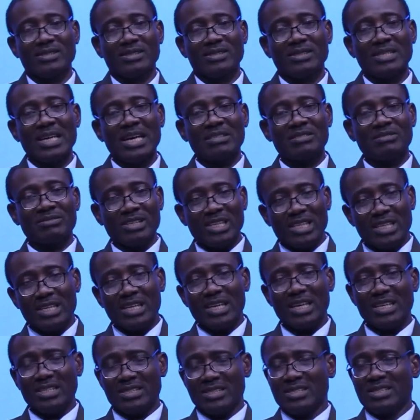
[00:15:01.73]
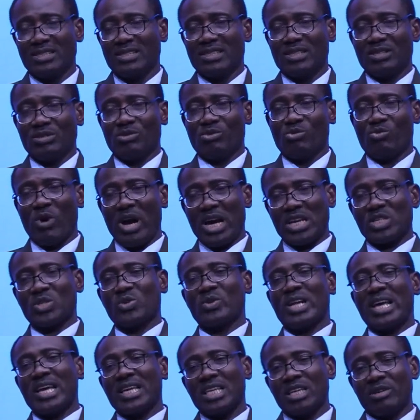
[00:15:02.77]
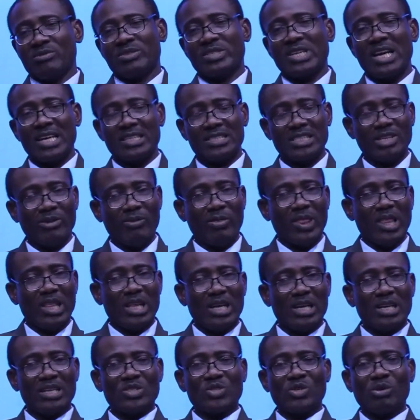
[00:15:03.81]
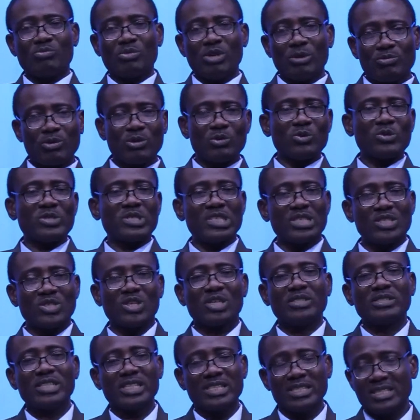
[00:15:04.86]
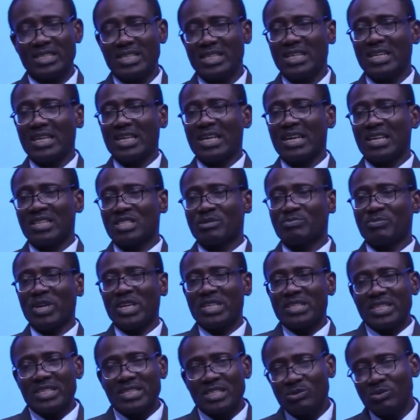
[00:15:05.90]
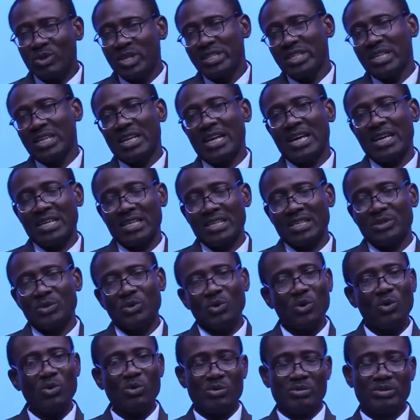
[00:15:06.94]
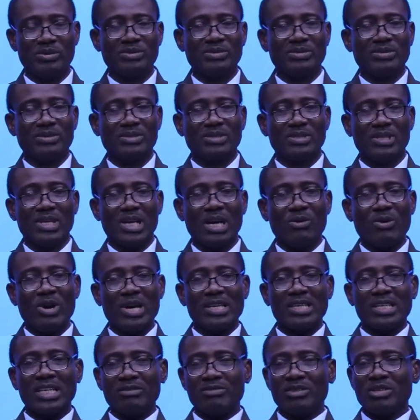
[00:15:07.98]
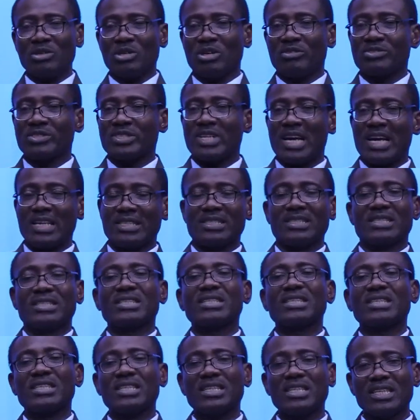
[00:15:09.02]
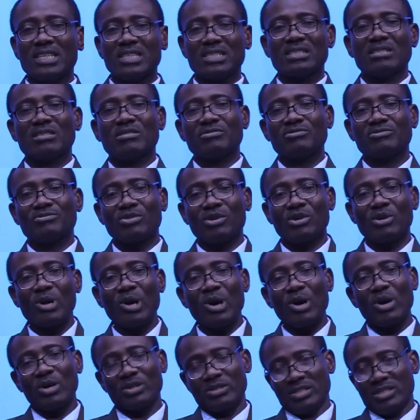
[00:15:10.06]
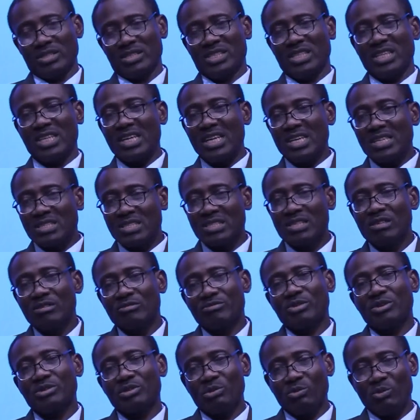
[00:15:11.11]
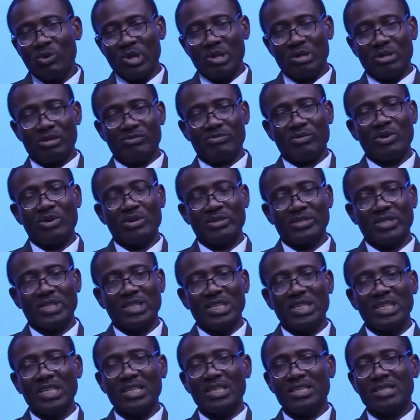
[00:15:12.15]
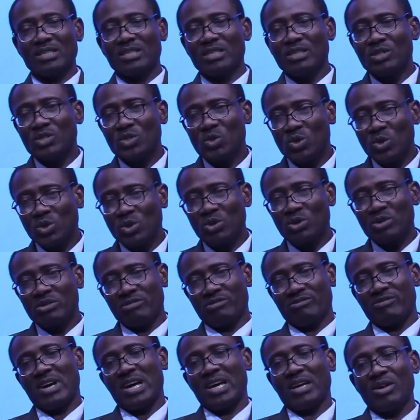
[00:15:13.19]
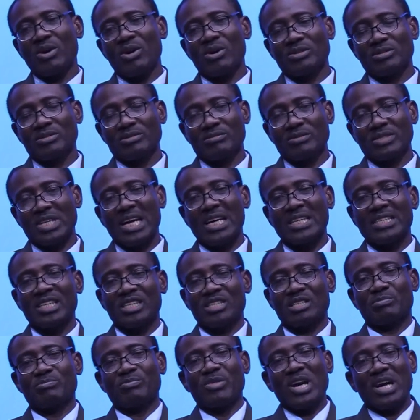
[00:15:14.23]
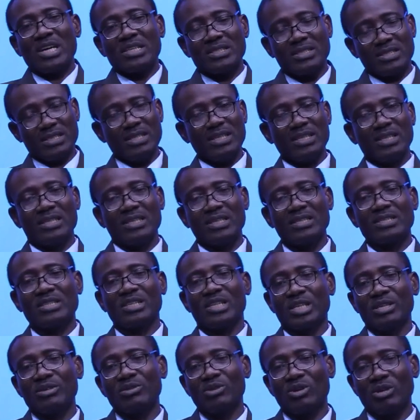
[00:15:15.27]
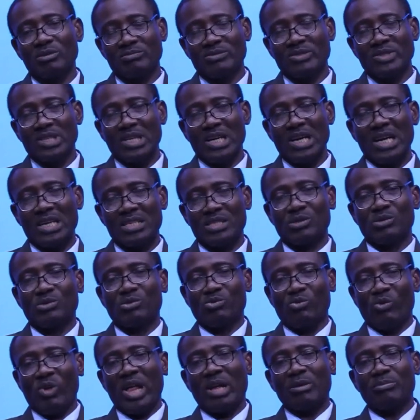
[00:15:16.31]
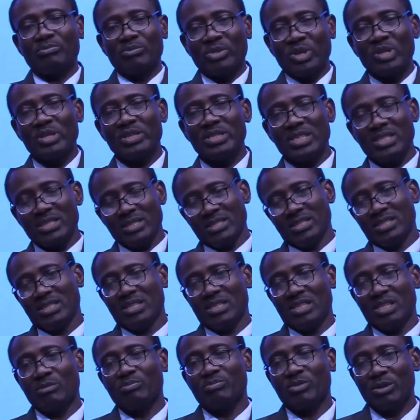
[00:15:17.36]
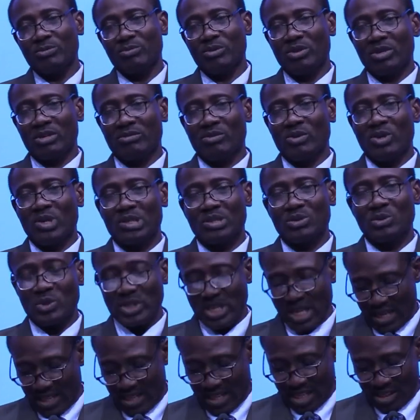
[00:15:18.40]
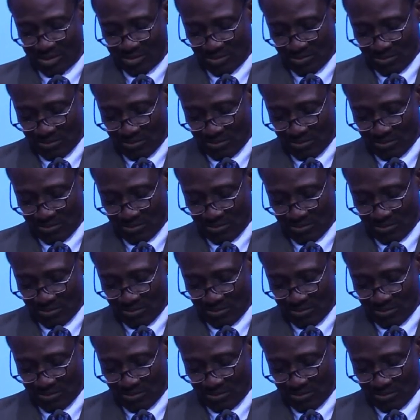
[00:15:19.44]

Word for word: They are thinking, why should I give tithe? And some people will sit on it and spend it the way they like. No. Our giving of tithe is for God, is for the work of God, is to glorify God and expand his kingdom as we are building the people of God together.